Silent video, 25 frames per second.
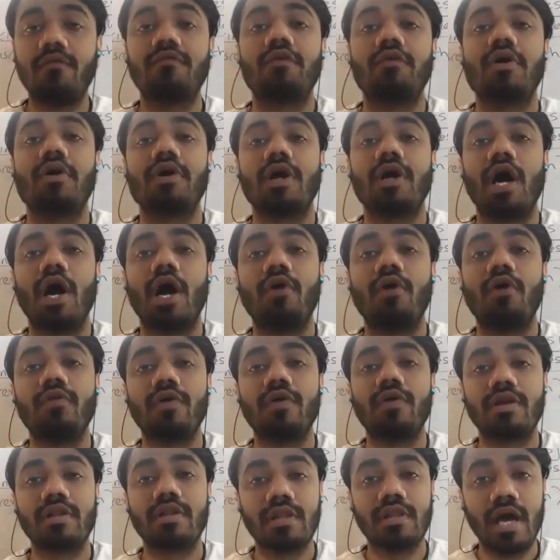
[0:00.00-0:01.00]
for
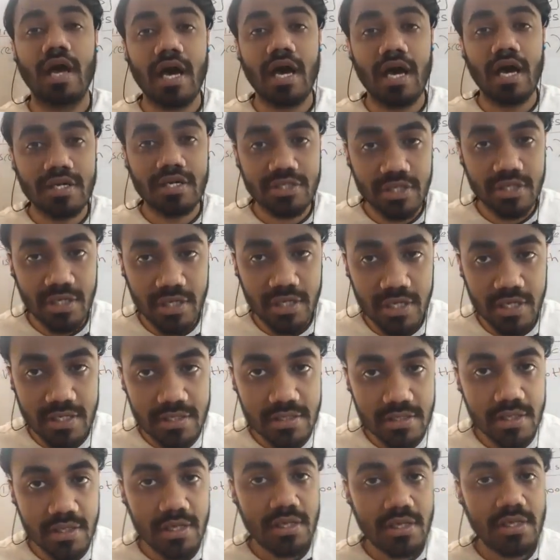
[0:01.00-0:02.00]
our large
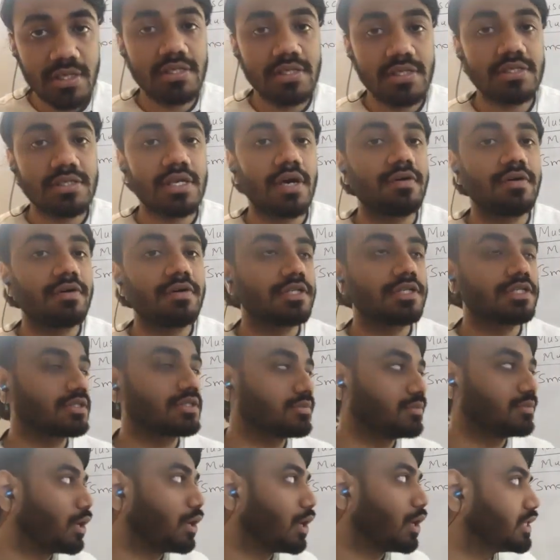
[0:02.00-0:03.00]
intestines, our
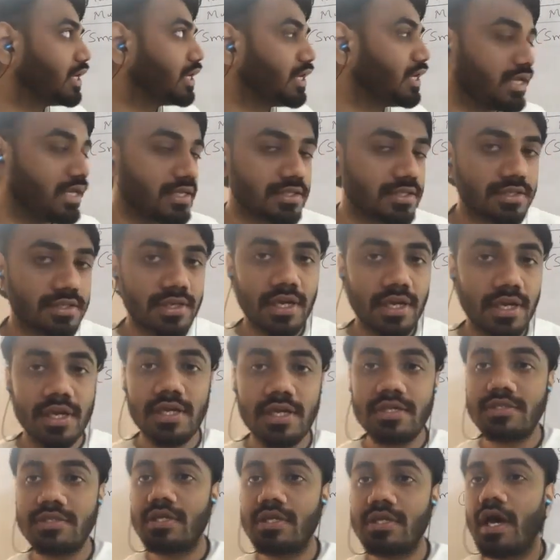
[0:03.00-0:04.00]
small
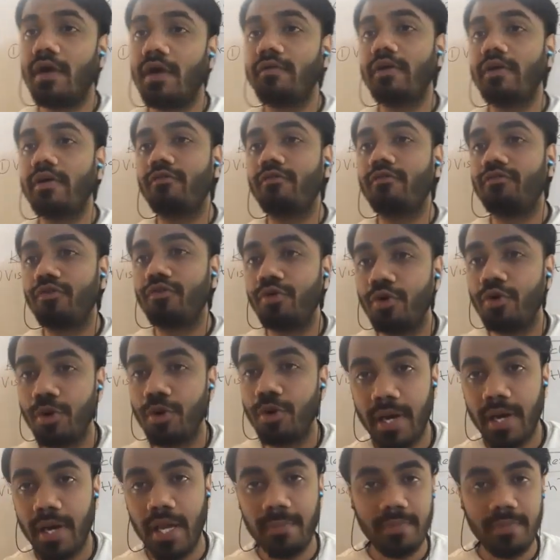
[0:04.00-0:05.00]
intestines, our
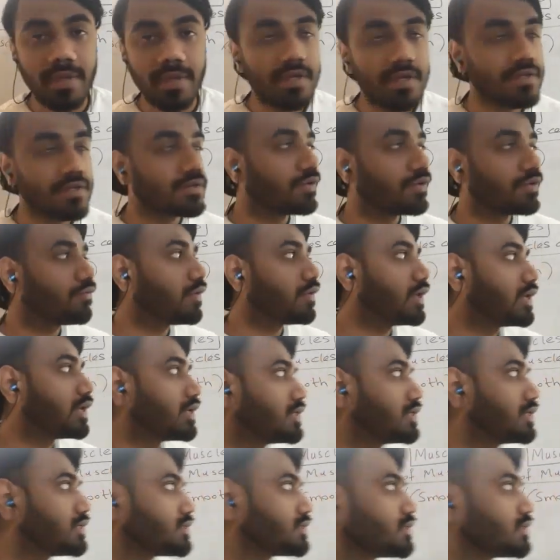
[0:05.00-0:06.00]
food pipe,
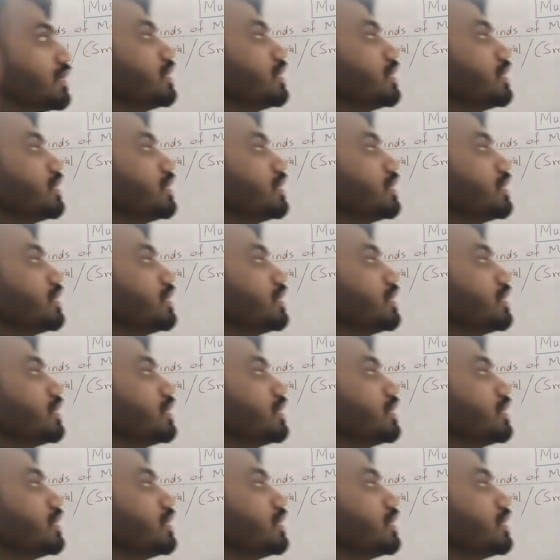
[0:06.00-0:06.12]
esophagus.